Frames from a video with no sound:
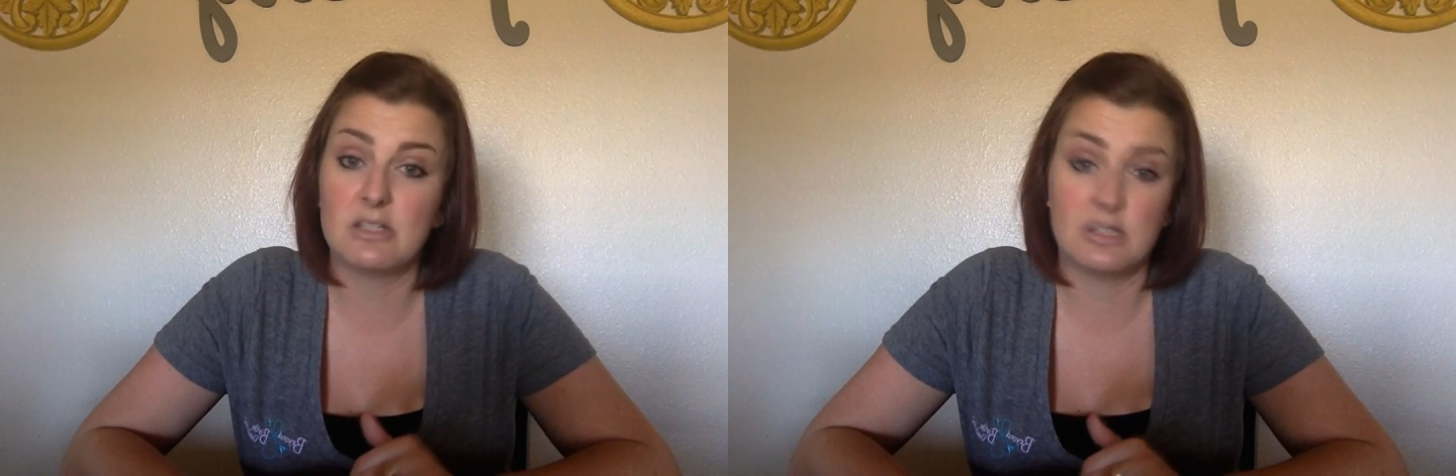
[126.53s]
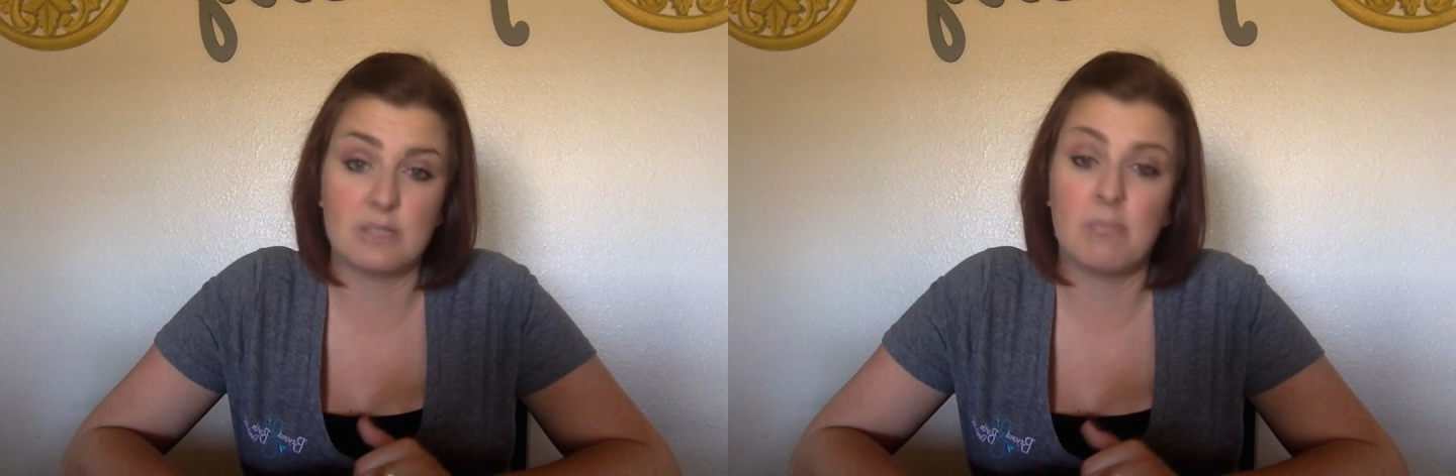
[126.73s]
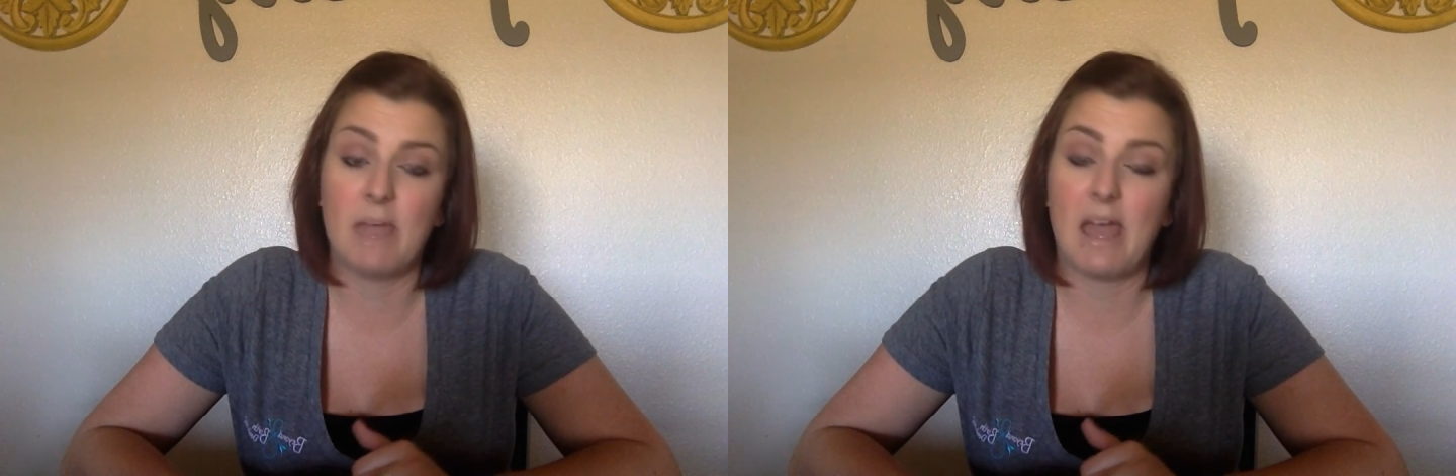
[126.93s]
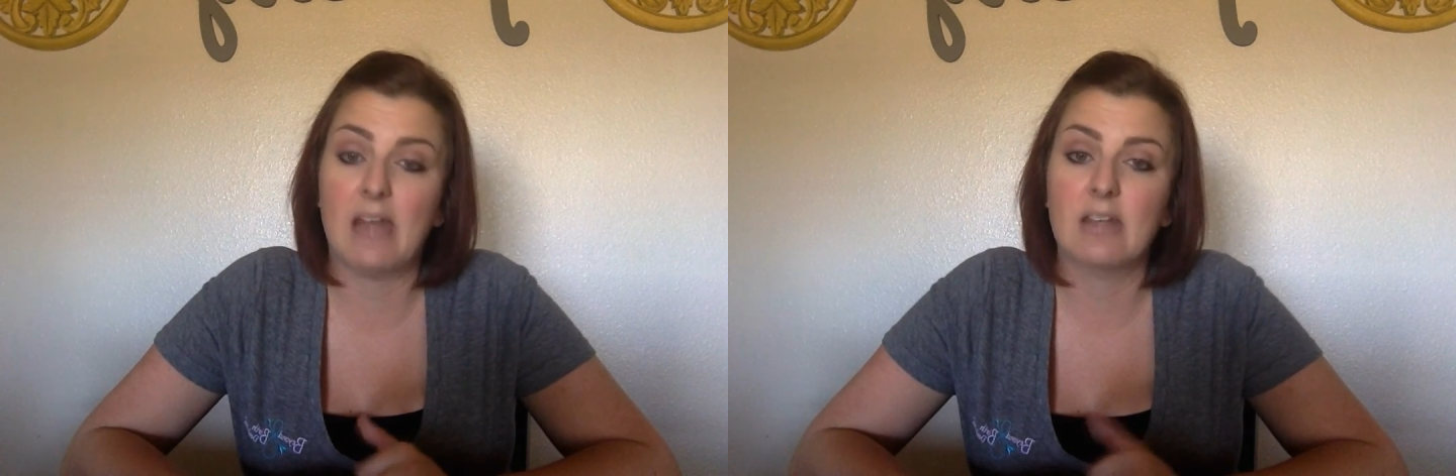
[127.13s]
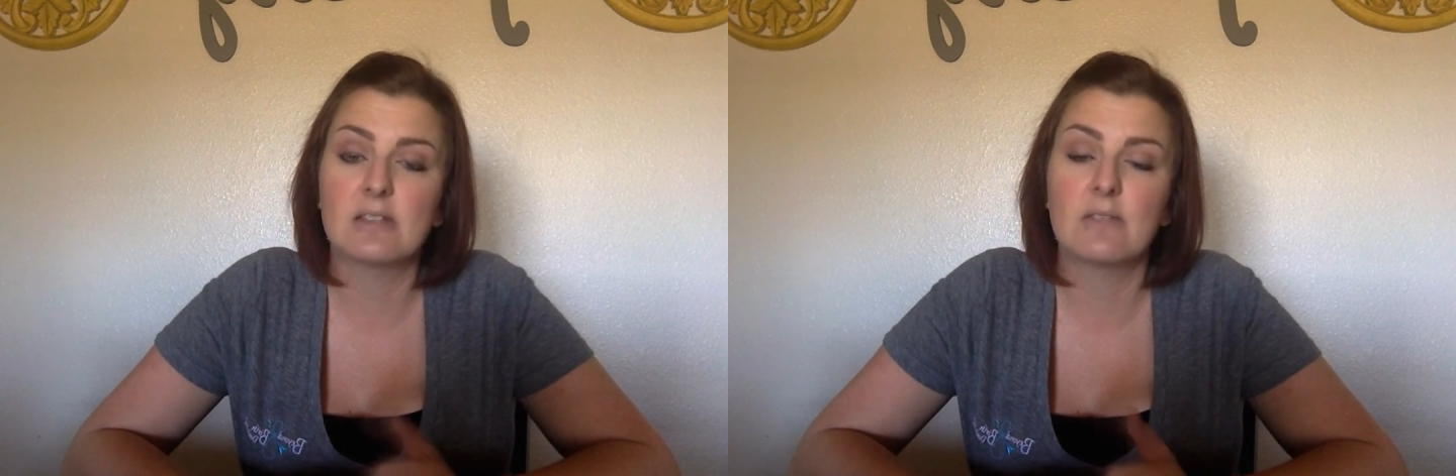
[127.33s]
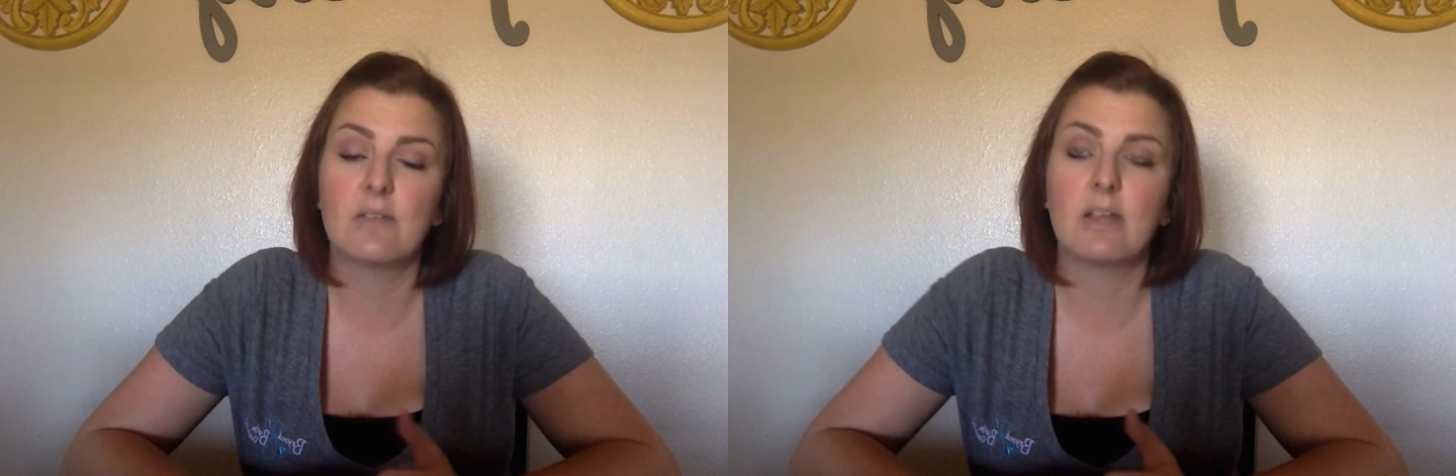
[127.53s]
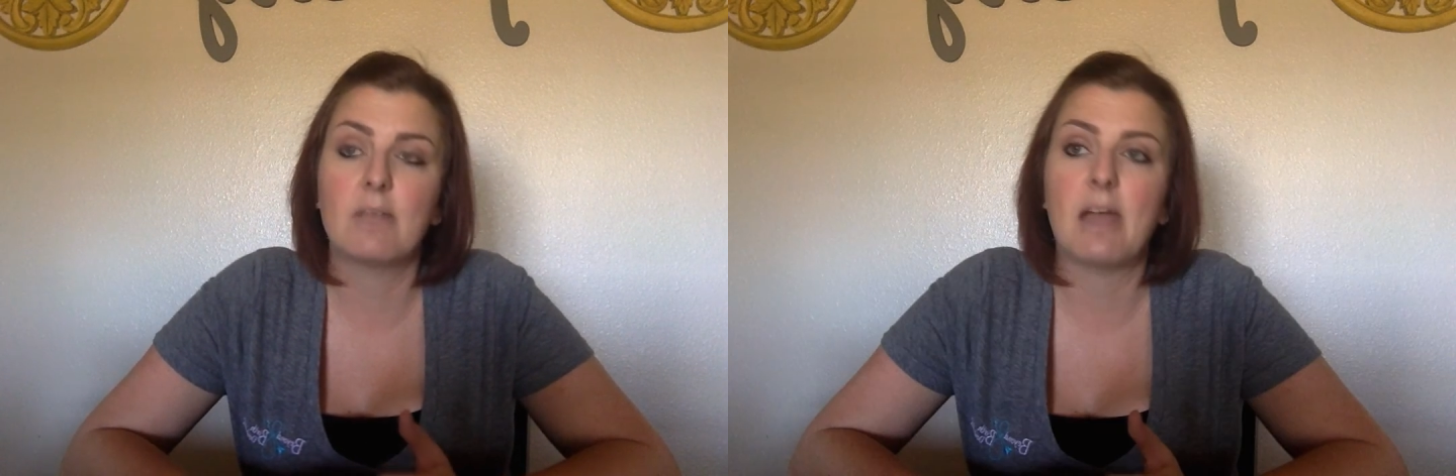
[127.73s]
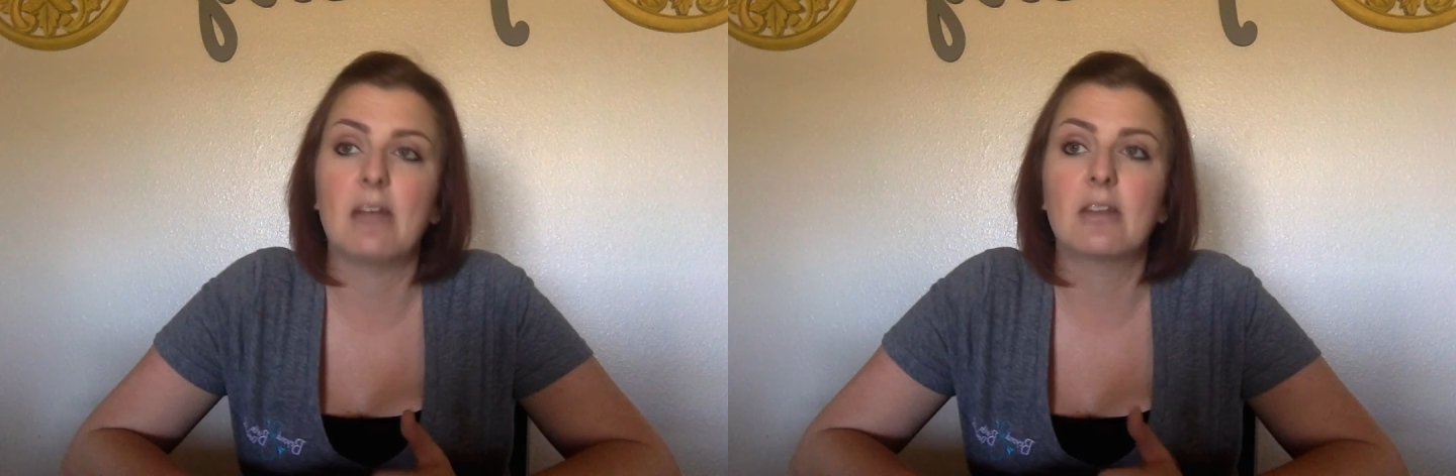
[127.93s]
just bad. It's very bad.